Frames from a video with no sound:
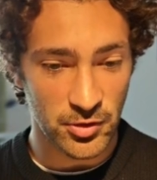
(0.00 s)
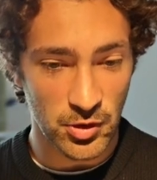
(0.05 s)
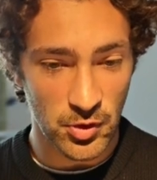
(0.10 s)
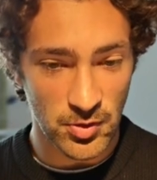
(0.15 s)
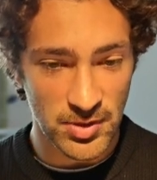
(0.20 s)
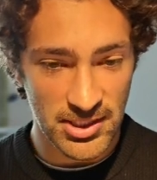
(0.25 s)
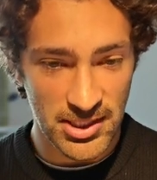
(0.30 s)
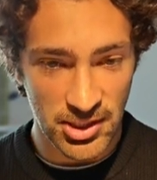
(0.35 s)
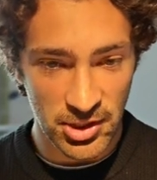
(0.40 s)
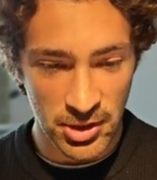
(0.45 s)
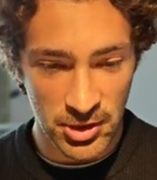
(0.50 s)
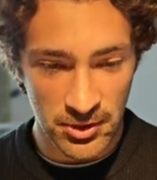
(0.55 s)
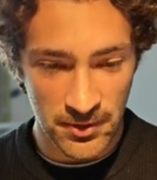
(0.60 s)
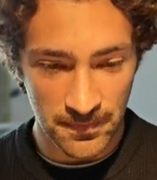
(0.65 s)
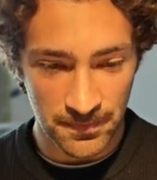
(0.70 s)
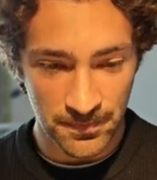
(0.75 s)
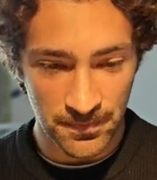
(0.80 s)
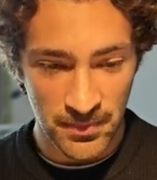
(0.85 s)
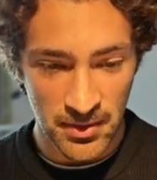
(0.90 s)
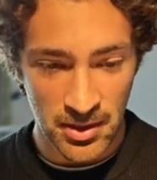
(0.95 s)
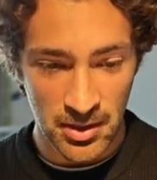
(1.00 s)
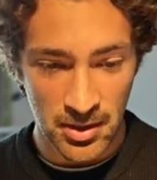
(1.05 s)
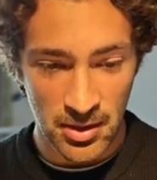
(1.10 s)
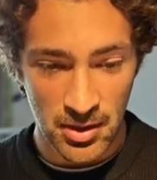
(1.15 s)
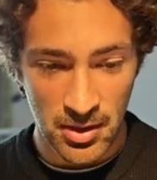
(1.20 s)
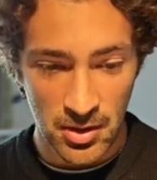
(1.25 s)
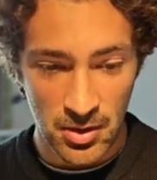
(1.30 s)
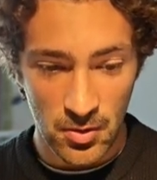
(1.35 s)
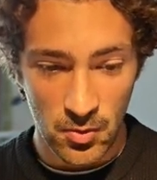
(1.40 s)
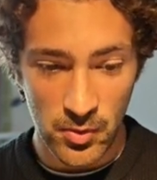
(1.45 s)
on new session,
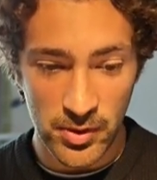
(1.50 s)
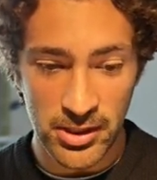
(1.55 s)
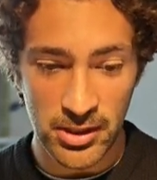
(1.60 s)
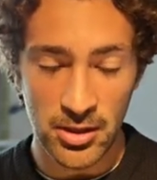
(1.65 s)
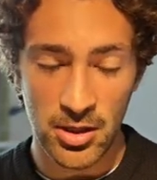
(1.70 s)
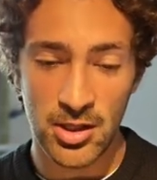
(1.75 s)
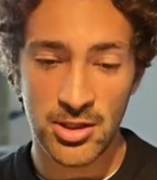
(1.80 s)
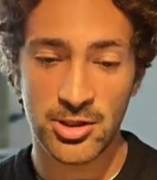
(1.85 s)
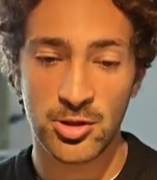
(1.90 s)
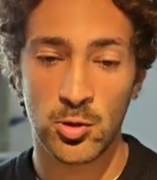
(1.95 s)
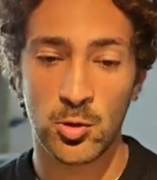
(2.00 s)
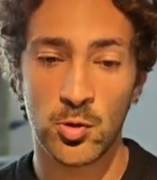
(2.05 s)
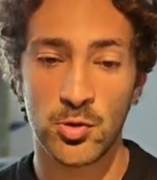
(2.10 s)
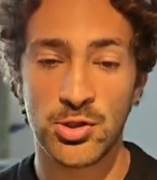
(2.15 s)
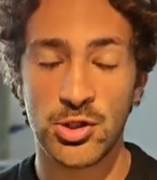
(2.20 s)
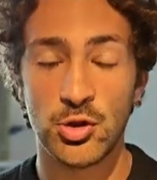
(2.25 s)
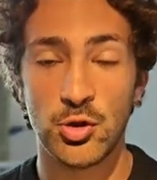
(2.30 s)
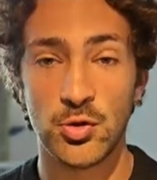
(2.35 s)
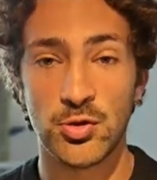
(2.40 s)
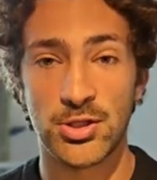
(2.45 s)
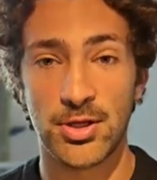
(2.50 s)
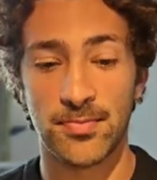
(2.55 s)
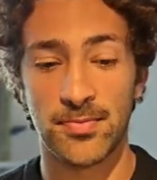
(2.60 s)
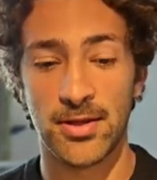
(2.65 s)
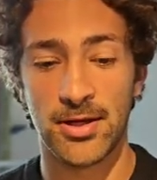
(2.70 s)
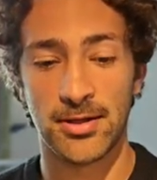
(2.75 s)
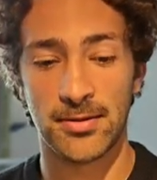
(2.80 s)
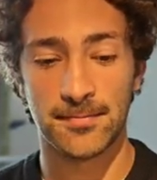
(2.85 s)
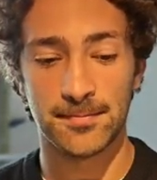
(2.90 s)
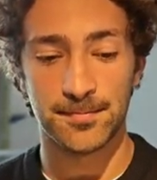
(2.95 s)
we can ask Claude to do
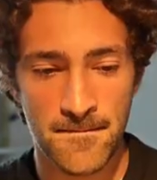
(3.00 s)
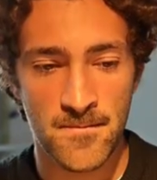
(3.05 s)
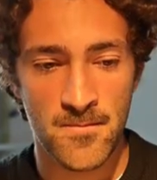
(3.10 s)
something.